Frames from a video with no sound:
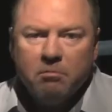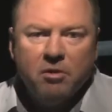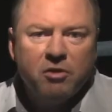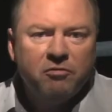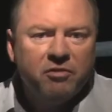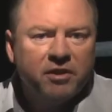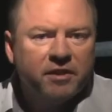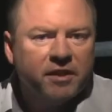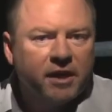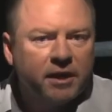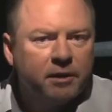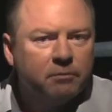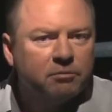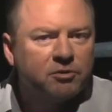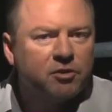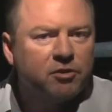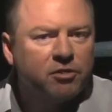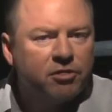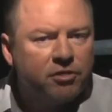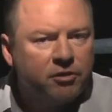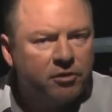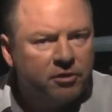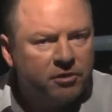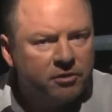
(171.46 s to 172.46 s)
Moving then up to
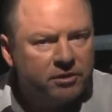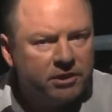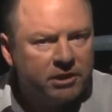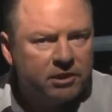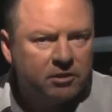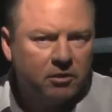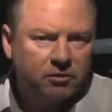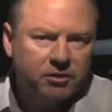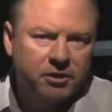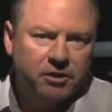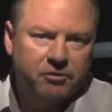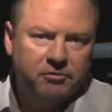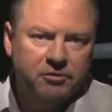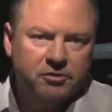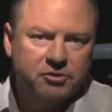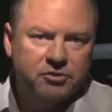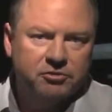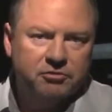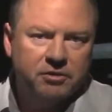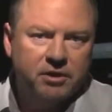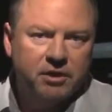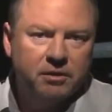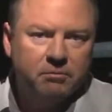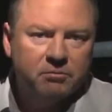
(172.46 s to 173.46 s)
30 concurrent
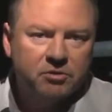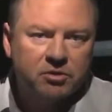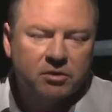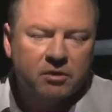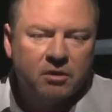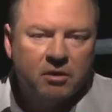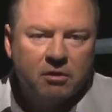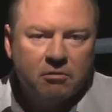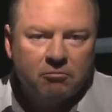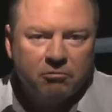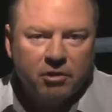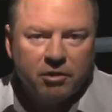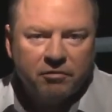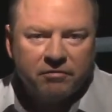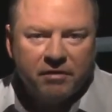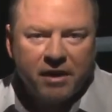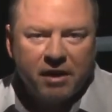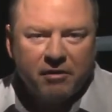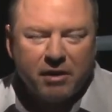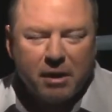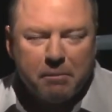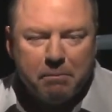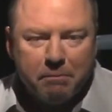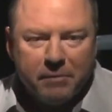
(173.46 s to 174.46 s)
streams, we
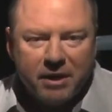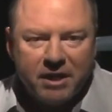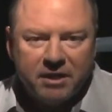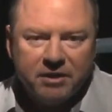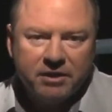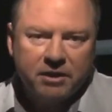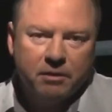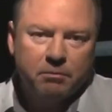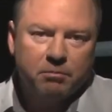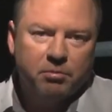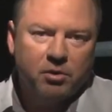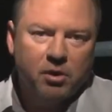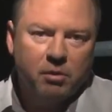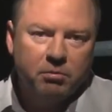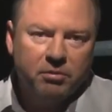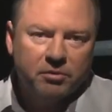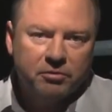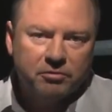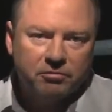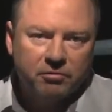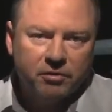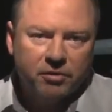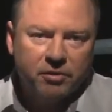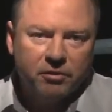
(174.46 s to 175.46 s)
found immediate
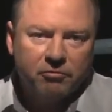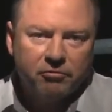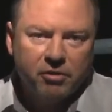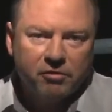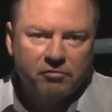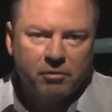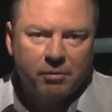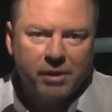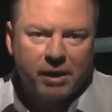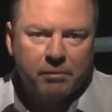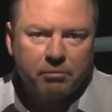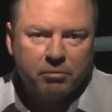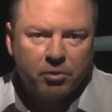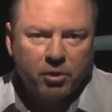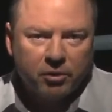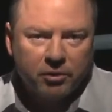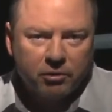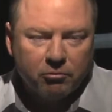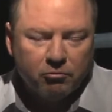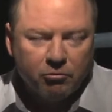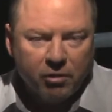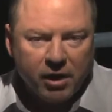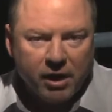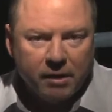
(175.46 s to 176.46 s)
problems with the Riverbed
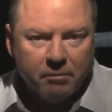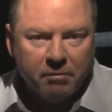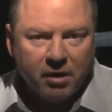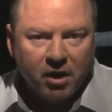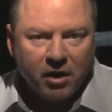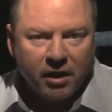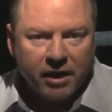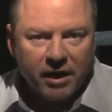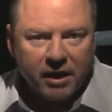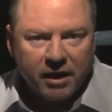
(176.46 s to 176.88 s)
product whereby